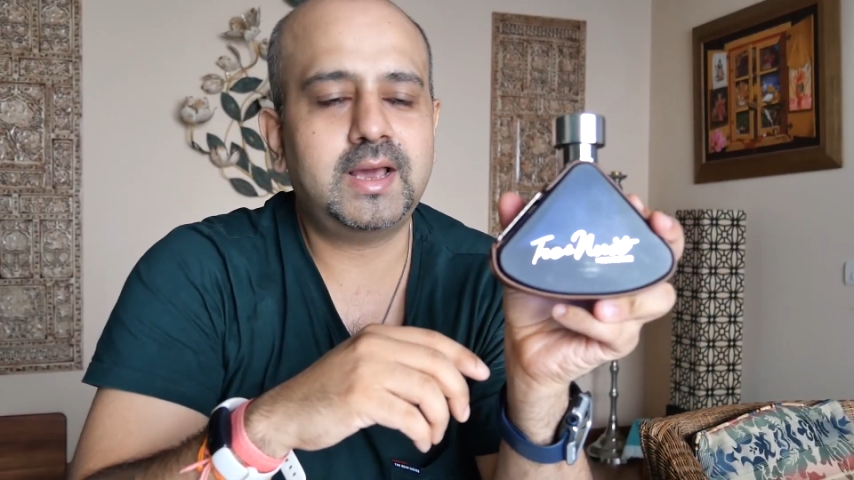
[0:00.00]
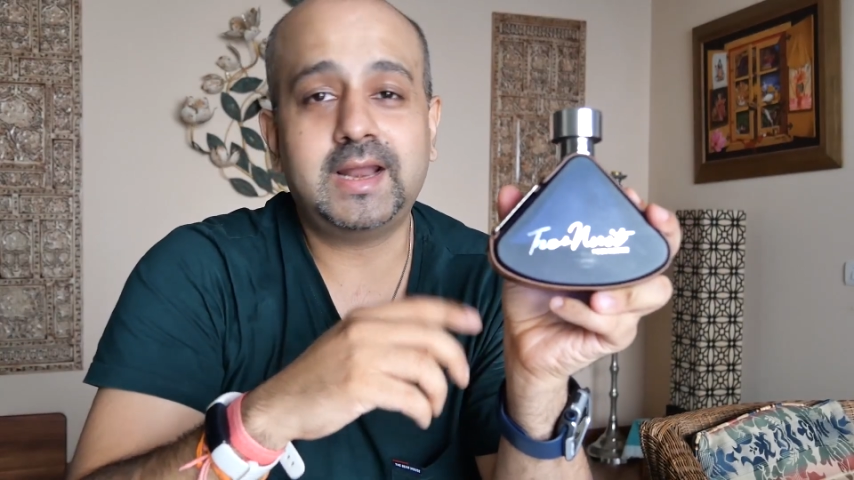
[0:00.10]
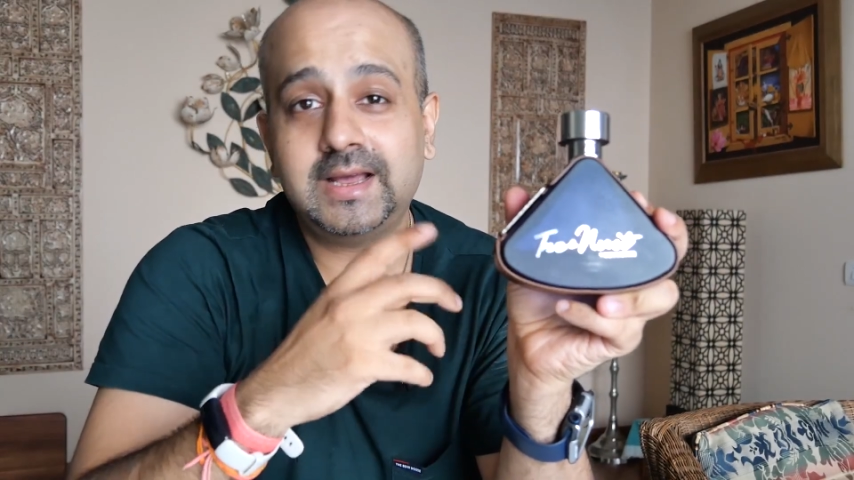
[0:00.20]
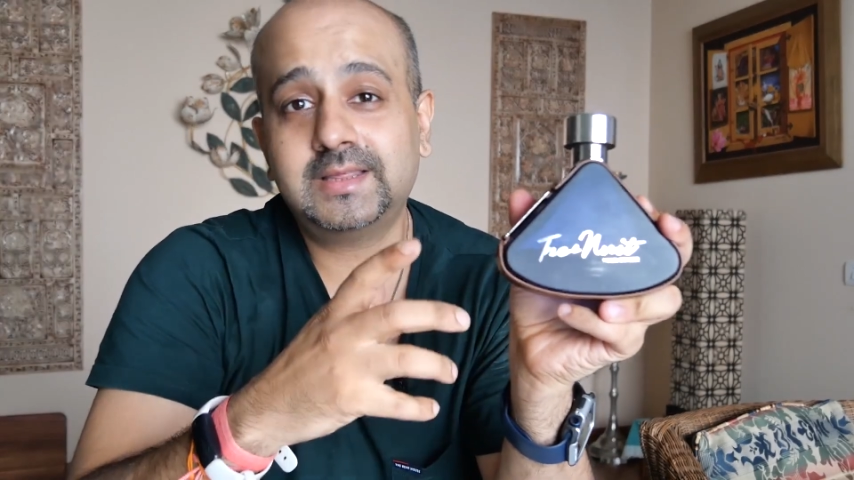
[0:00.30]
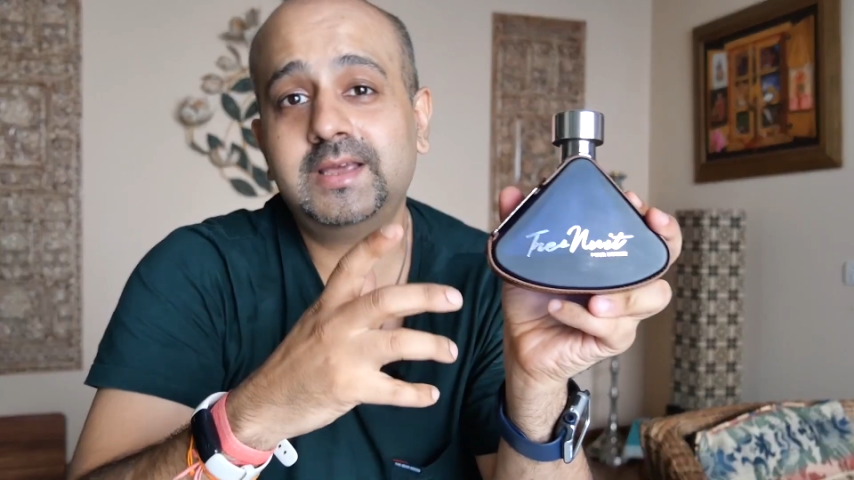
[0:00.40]

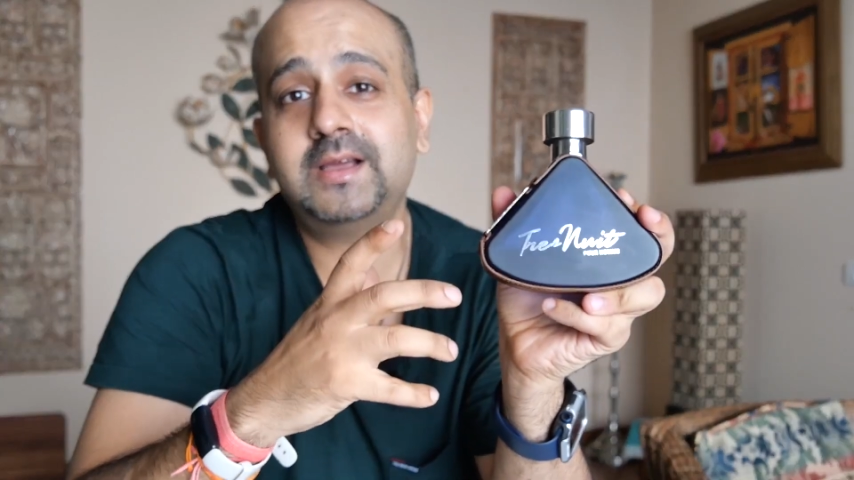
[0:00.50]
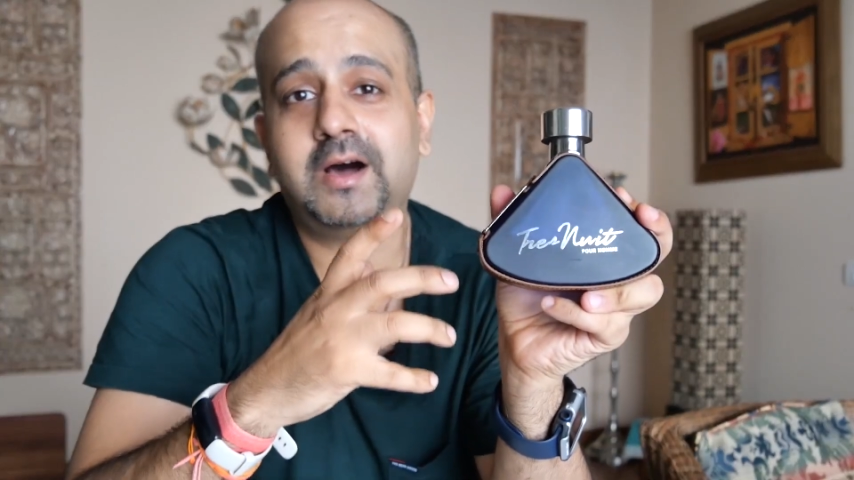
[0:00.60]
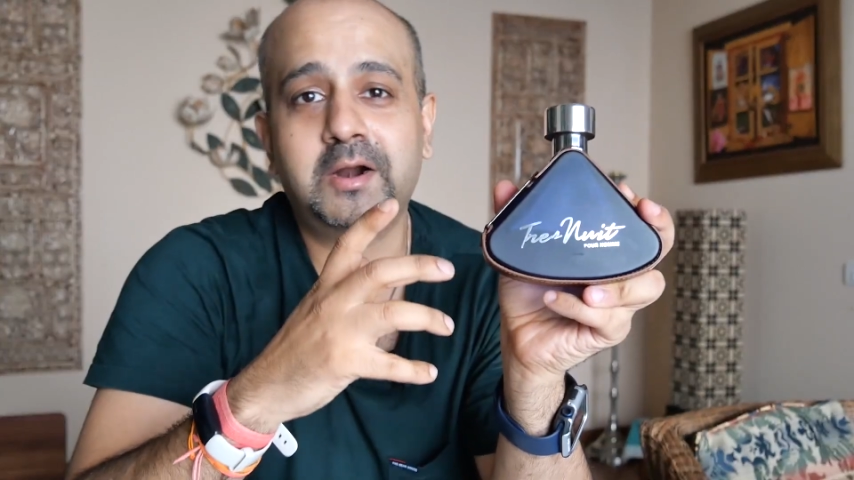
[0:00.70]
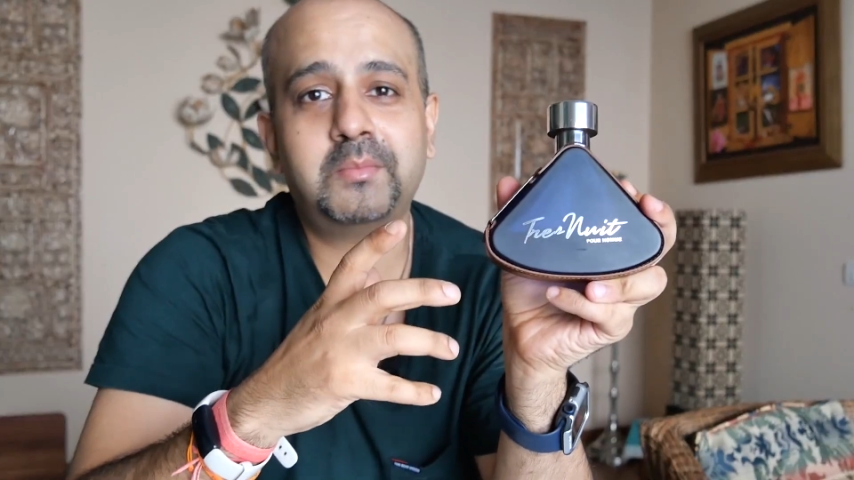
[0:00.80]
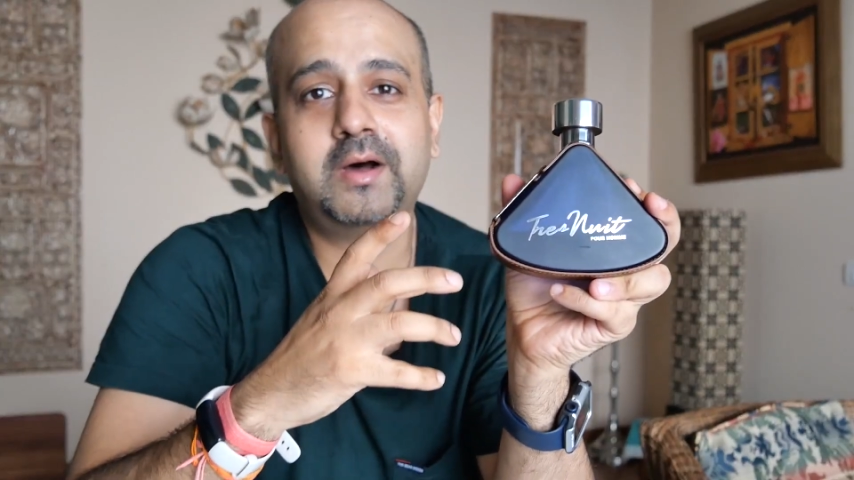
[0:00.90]
and I think
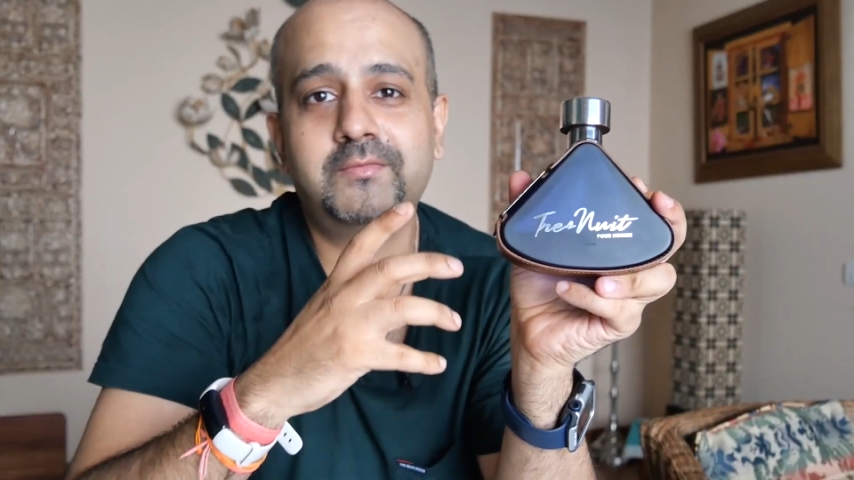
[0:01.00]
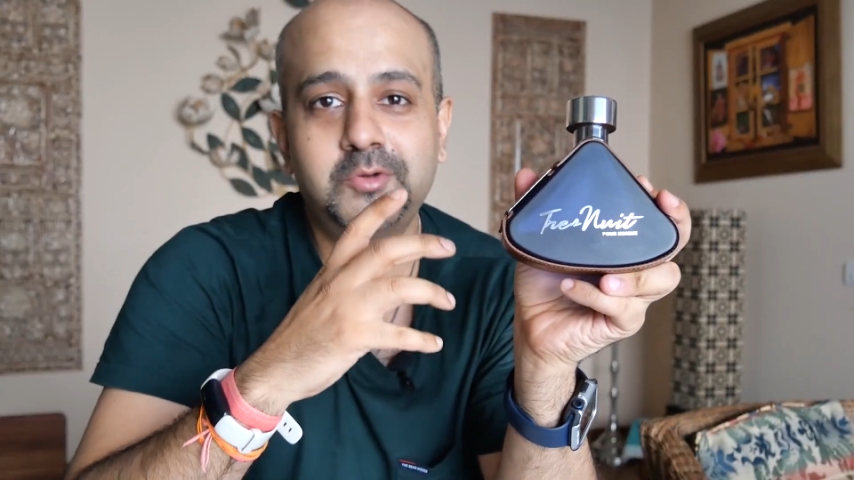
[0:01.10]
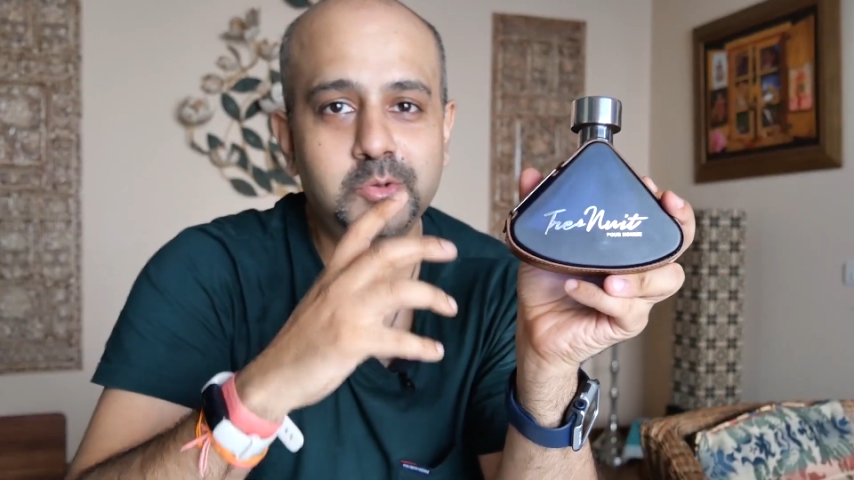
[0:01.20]
Armaf